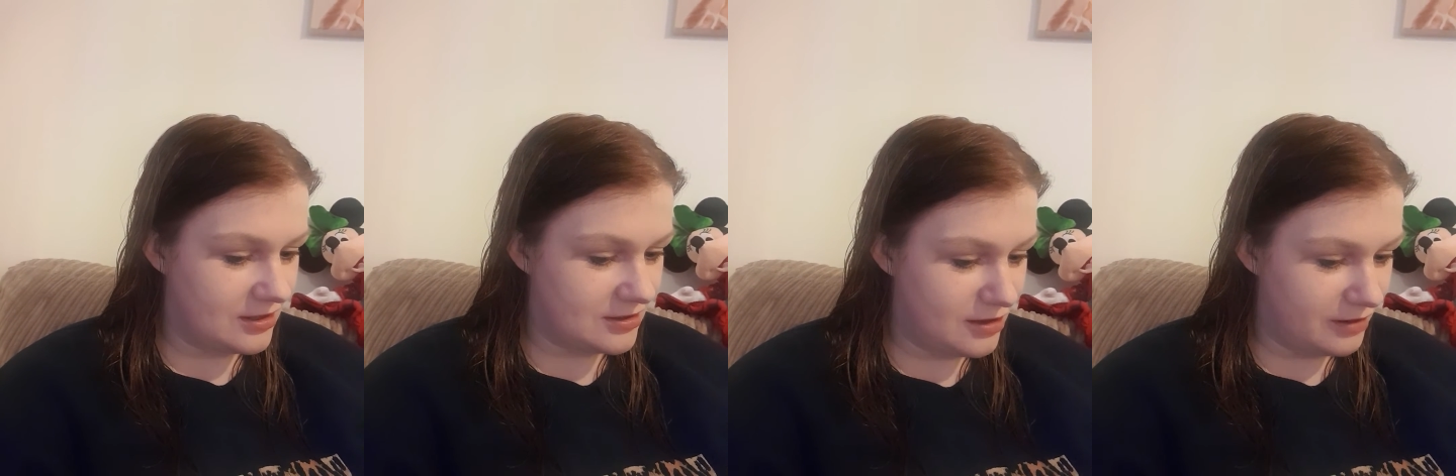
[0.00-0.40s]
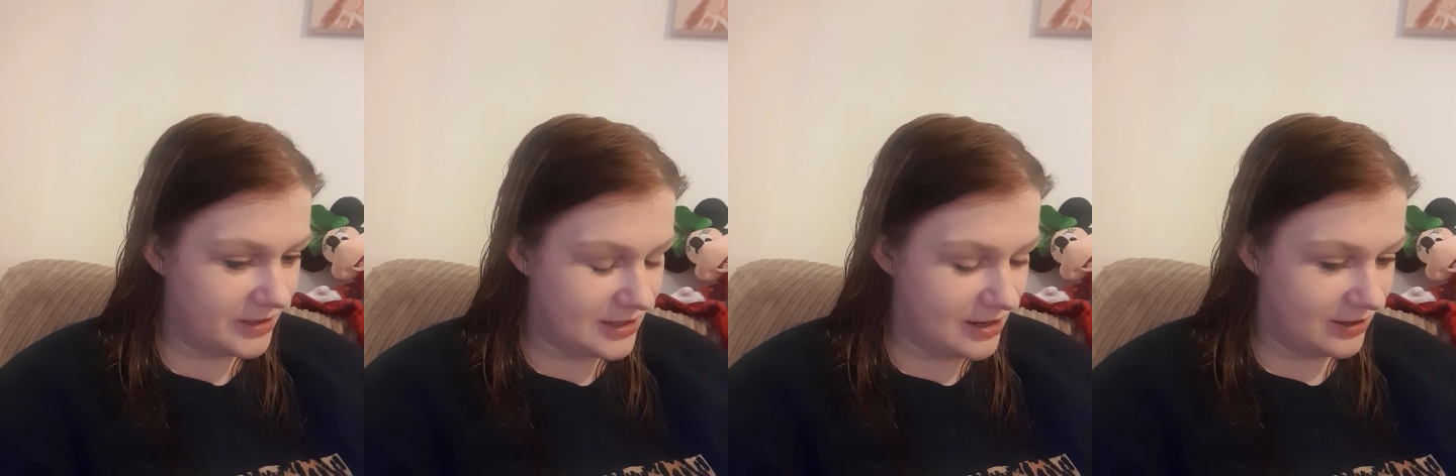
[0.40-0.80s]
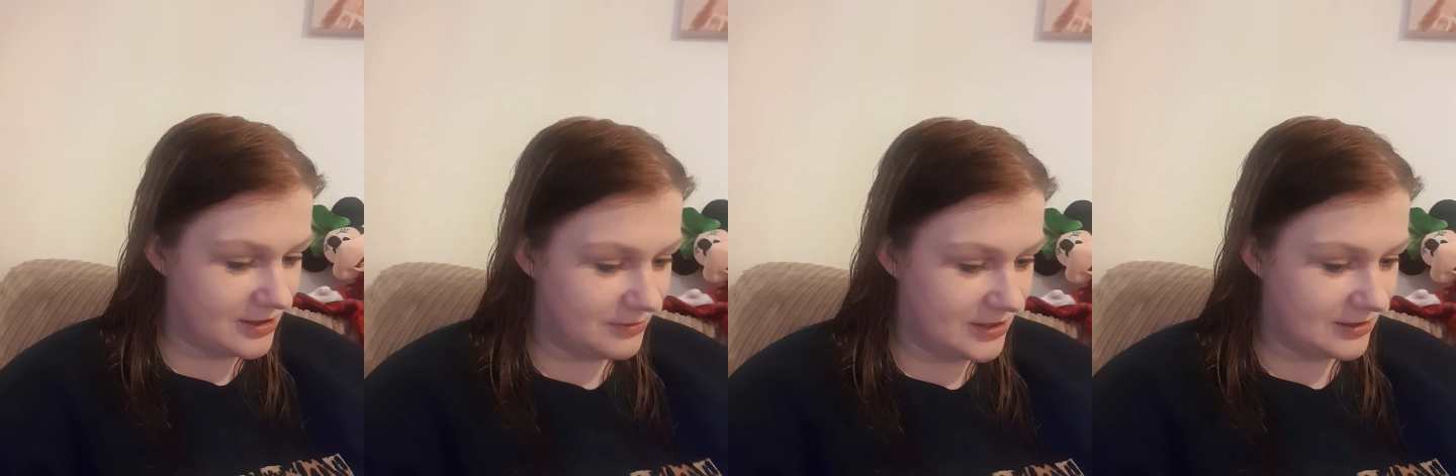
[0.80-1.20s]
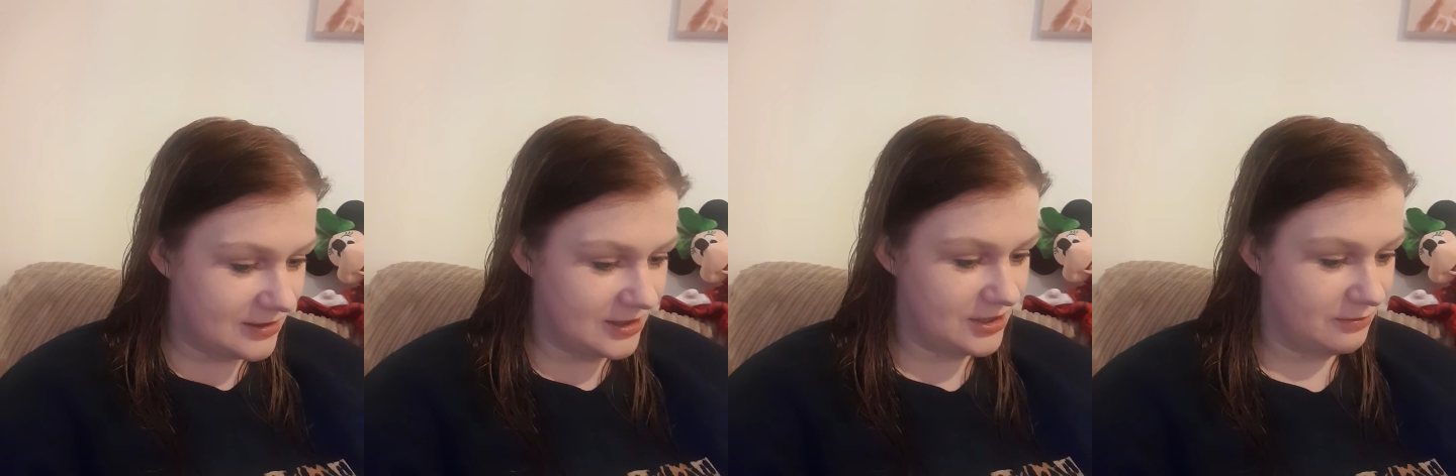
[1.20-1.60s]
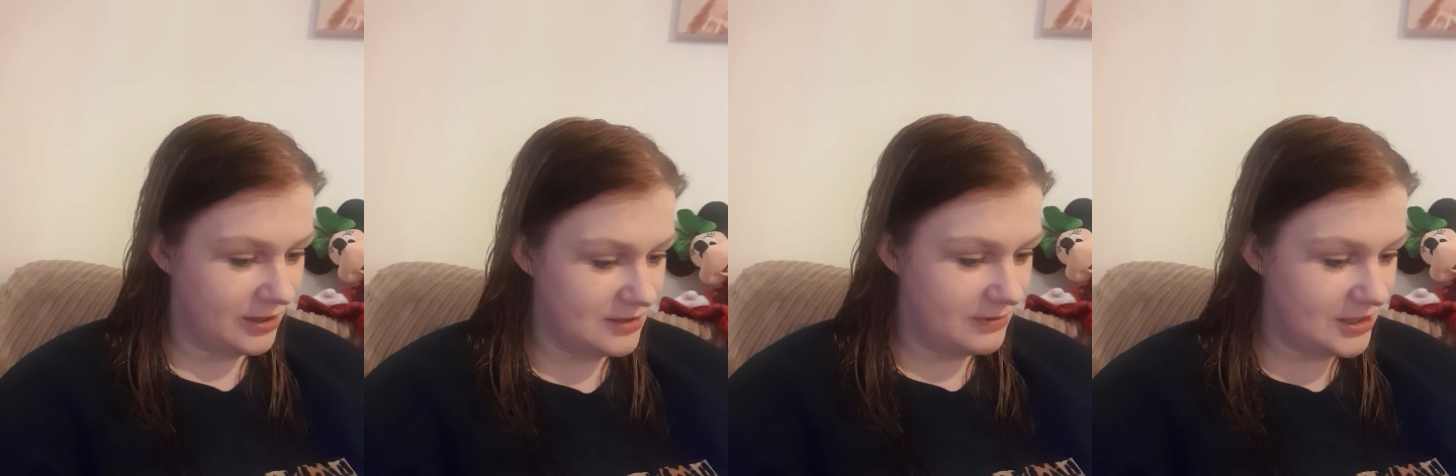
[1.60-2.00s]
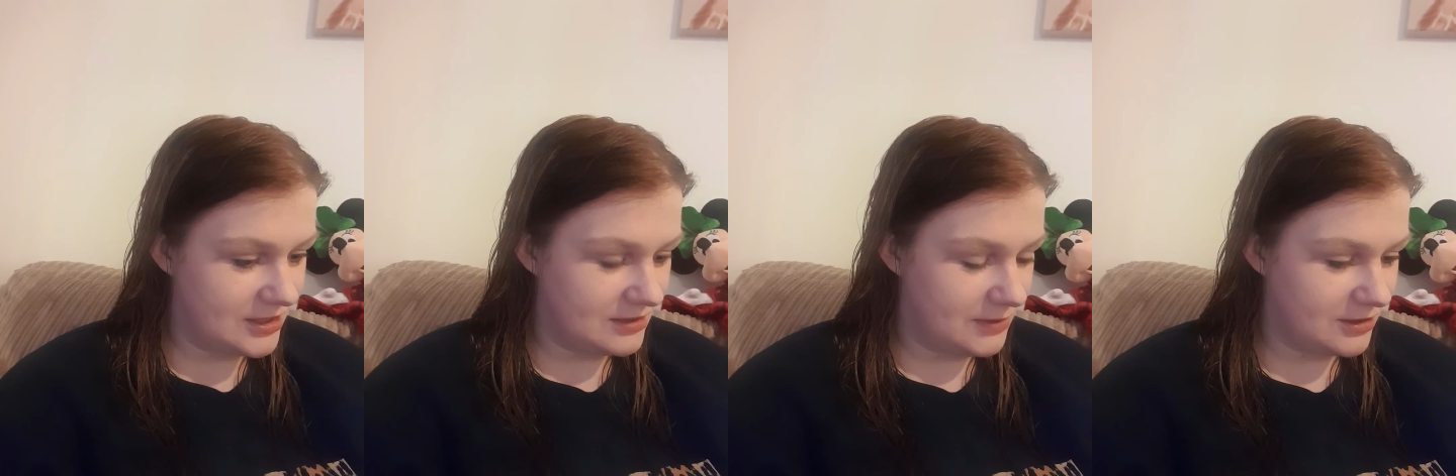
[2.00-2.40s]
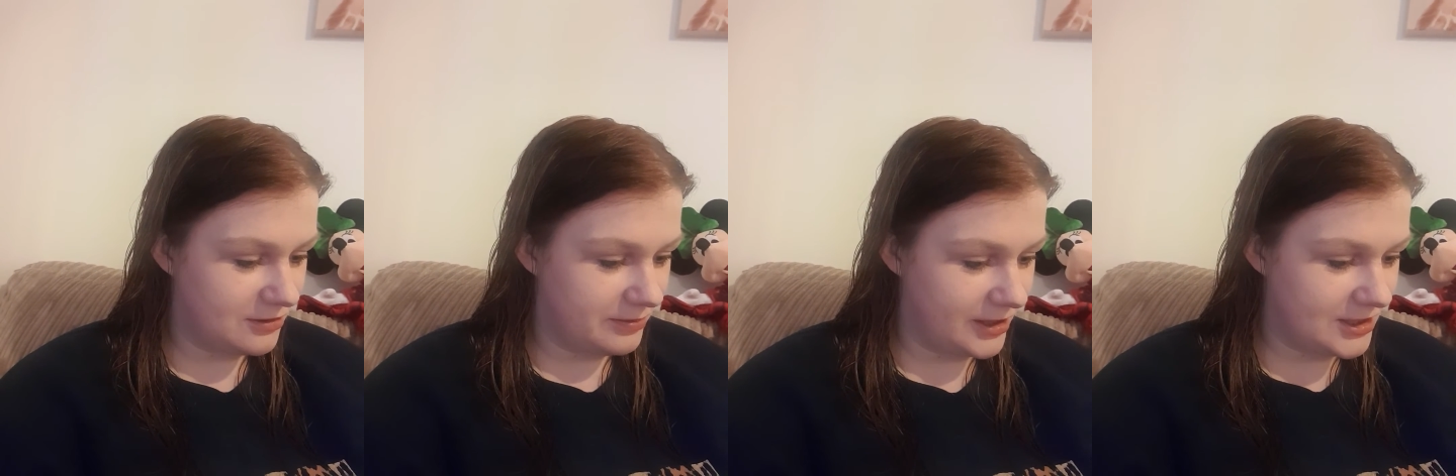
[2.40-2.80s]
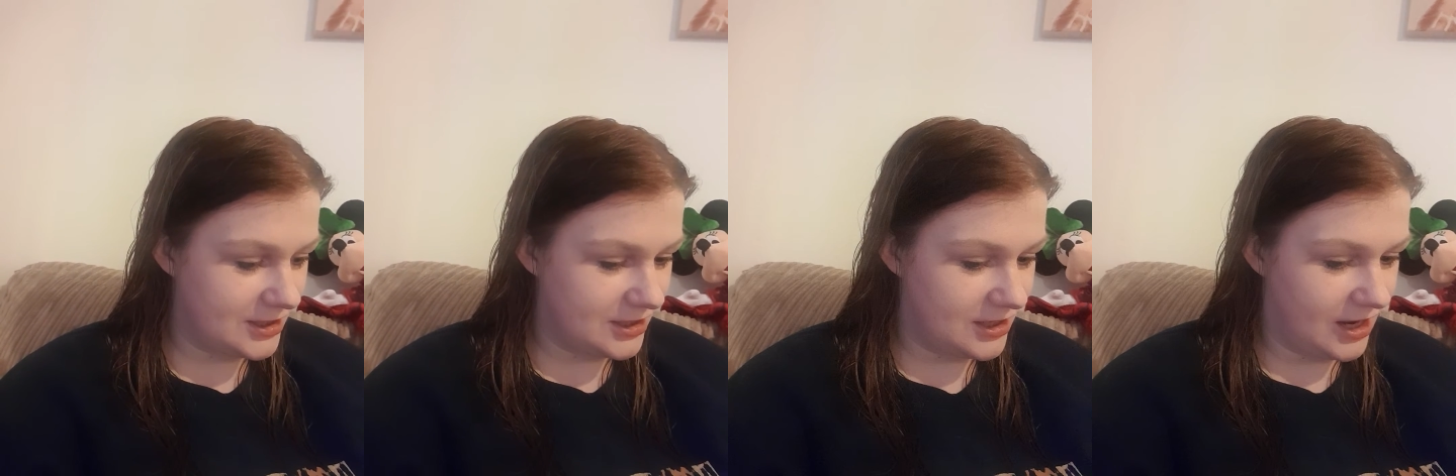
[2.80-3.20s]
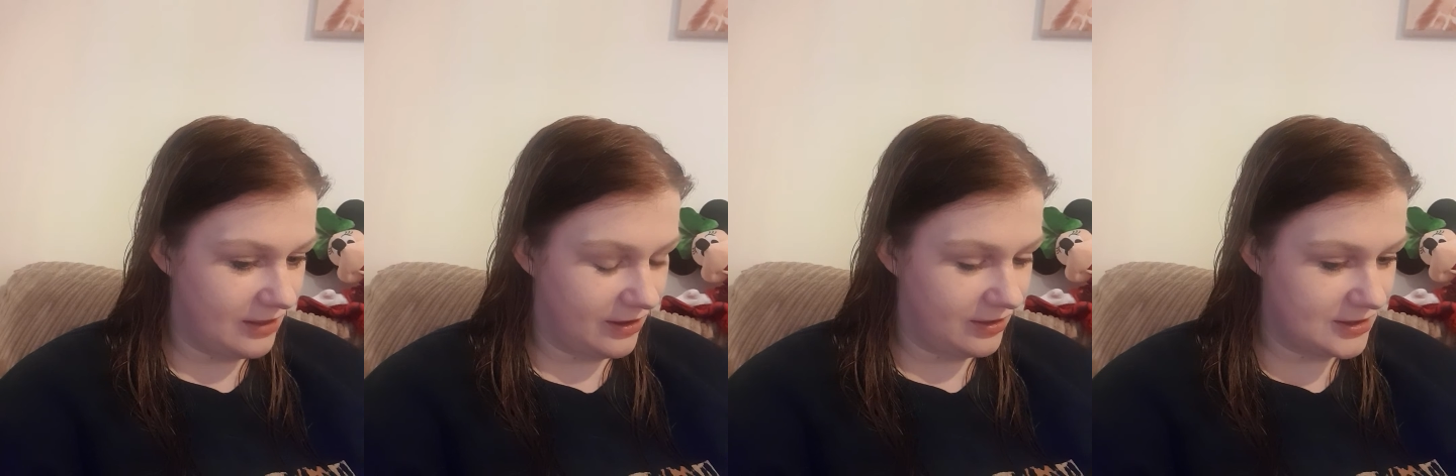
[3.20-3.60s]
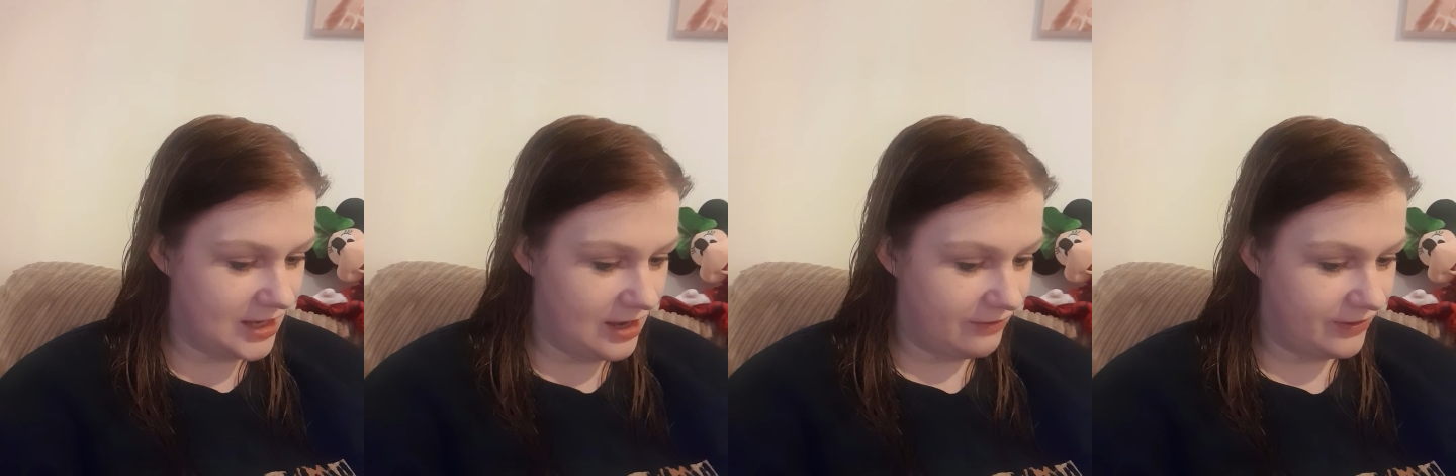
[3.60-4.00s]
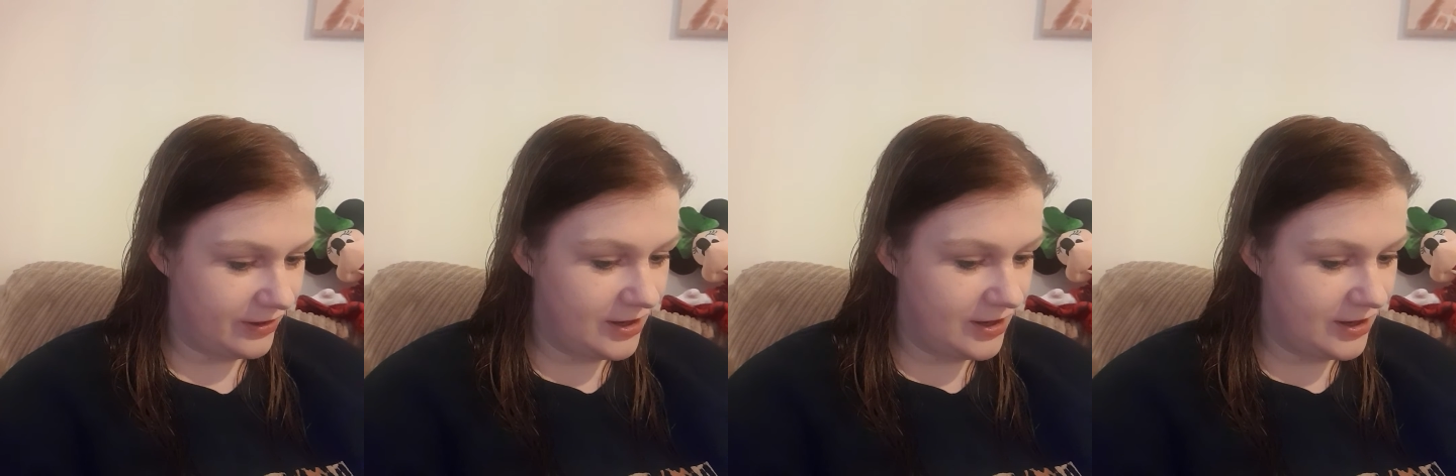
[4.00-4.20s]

has not been diagnosed with this condition by a specialist medical practitioner and that the date of